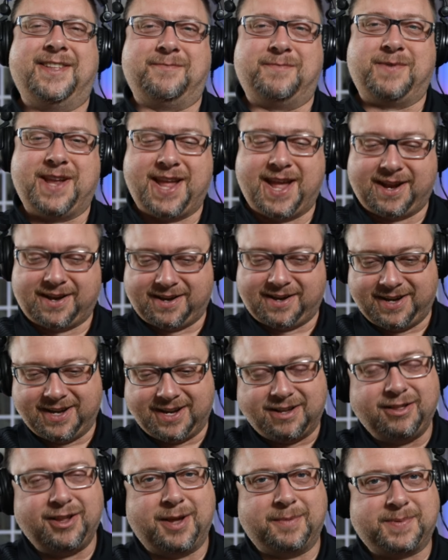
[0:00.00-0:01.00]
we had an
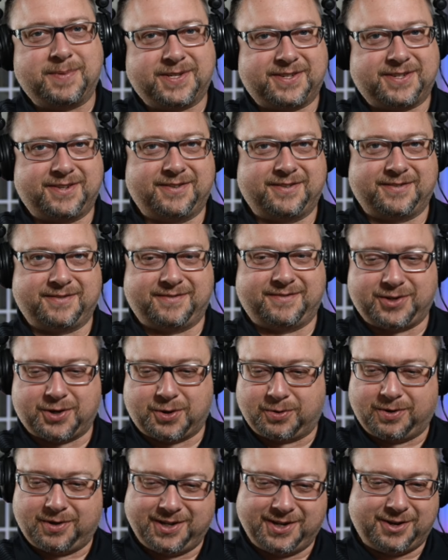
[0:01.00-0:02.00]
eclipse,
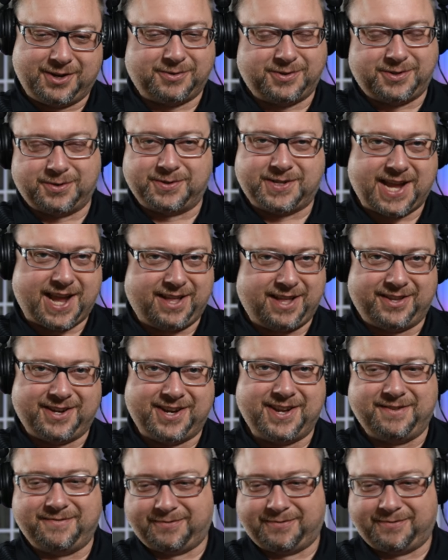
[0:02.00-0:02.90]
totality,